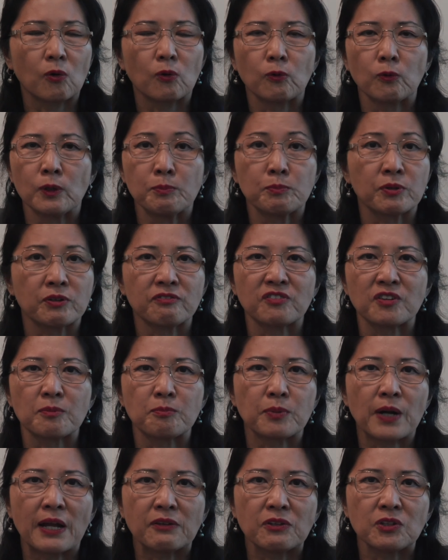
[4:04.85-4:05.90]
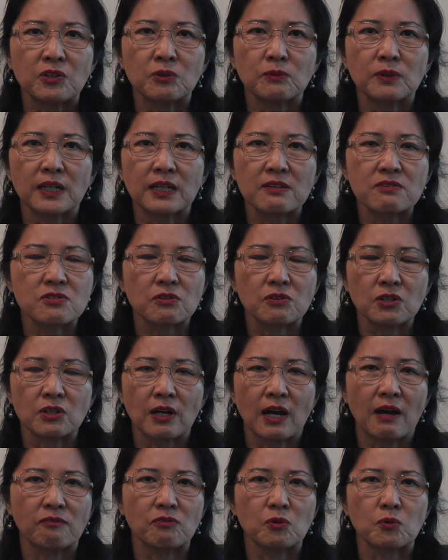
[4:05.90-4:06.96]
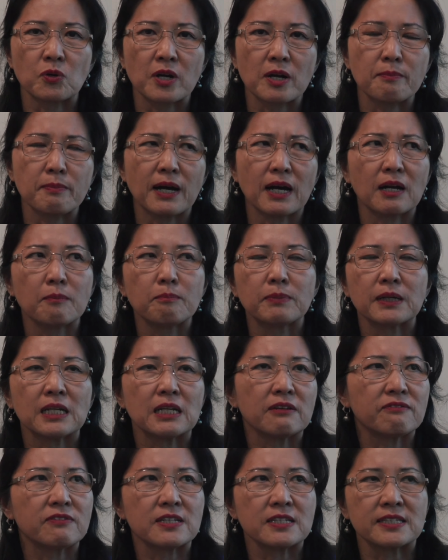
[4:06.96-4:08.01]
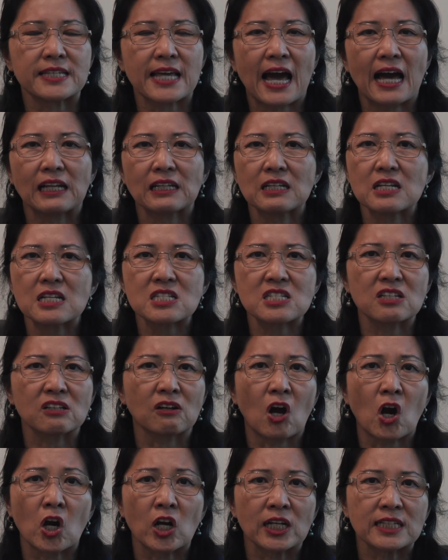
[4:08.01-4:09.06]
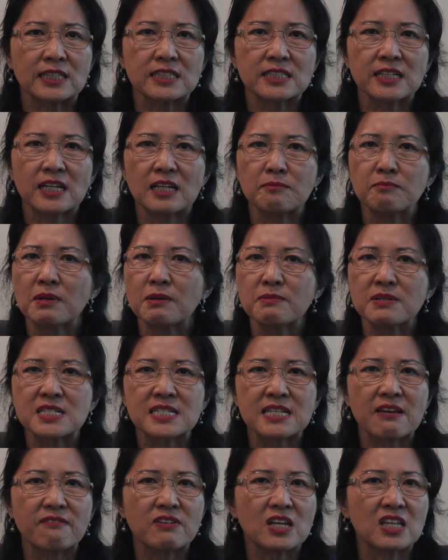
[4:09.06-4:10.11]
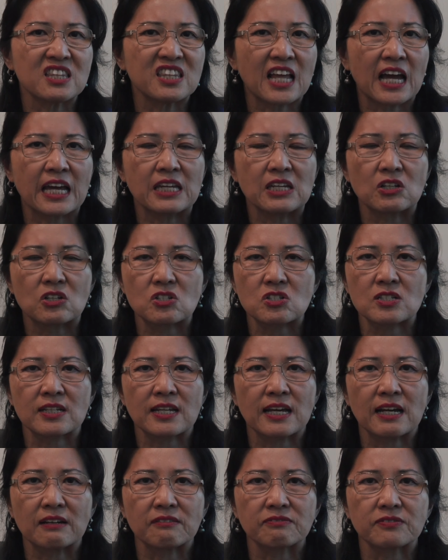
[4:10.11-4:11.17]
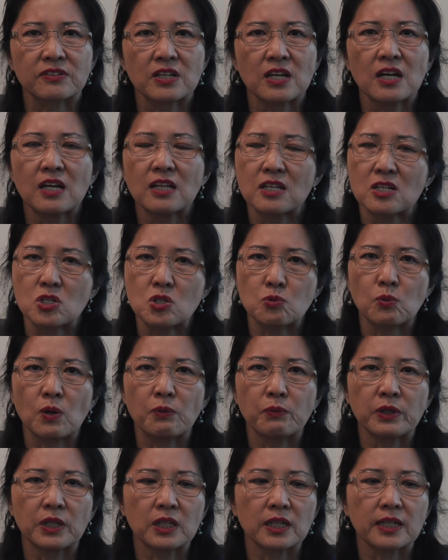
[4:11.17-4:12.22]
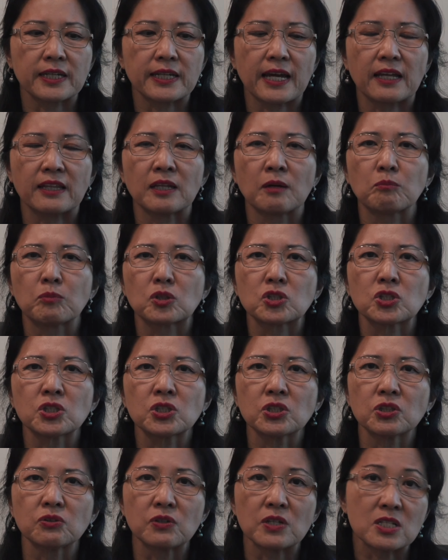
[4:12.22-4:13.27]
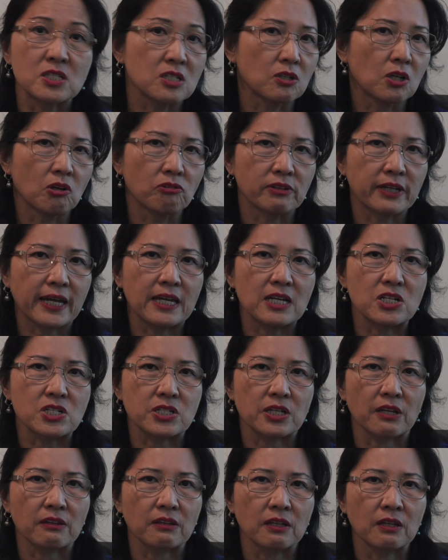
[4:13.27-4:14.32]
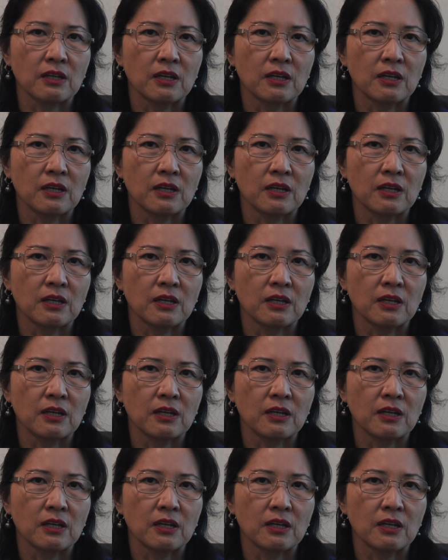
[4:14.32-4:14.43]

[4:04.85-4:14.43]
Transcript: We prefer brand new ones, so you don't have to worry about it. But if in Dallas, in Arlington, maybe 7, 9 years left. This is what we're looking at. Number 2 is the location.